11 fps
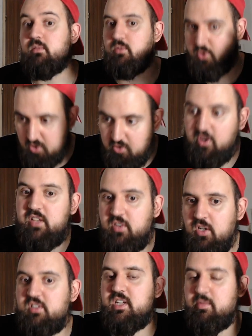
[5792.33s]
the
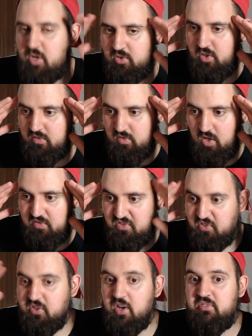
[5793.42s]
greater the amount of, of
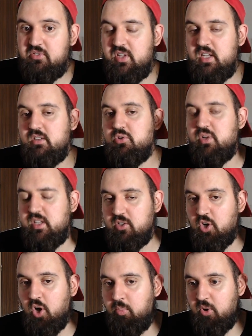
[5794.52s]
suffering you
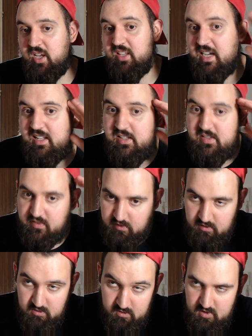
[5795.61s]
incorporate, at least
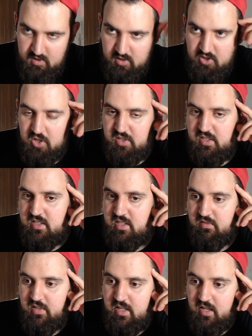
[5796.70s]

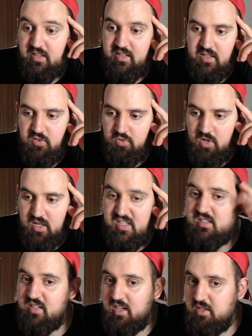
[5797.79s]
cognitively, and that's why
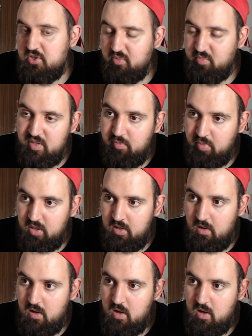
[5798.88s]
intelligent people,